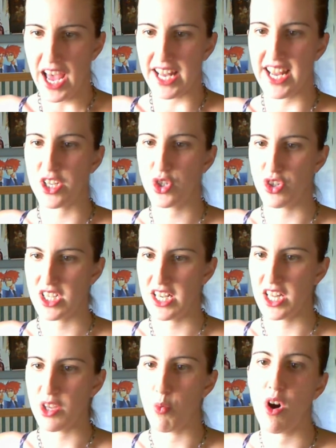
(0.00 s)
and estrogen
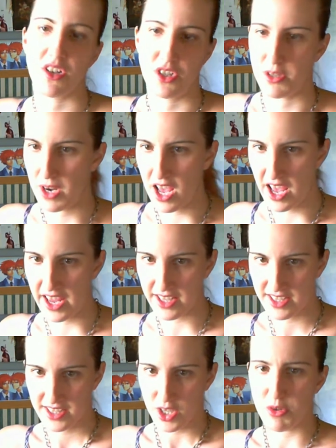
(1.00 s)
in the water supply.
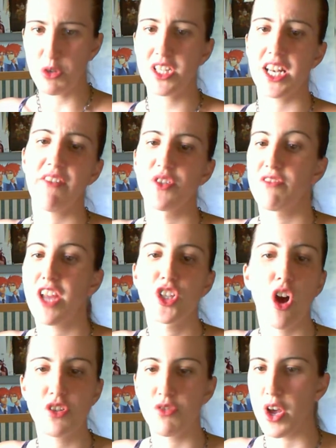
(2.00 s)
Reduced levels of
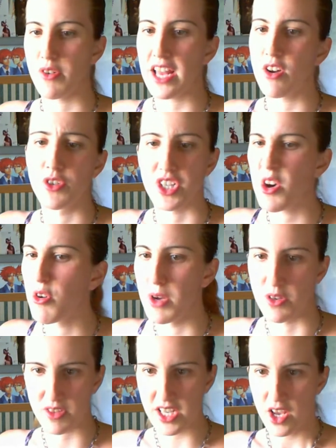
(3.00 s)
testosterone and altered
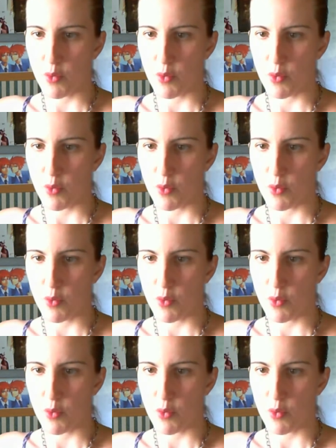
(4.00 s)
hormones.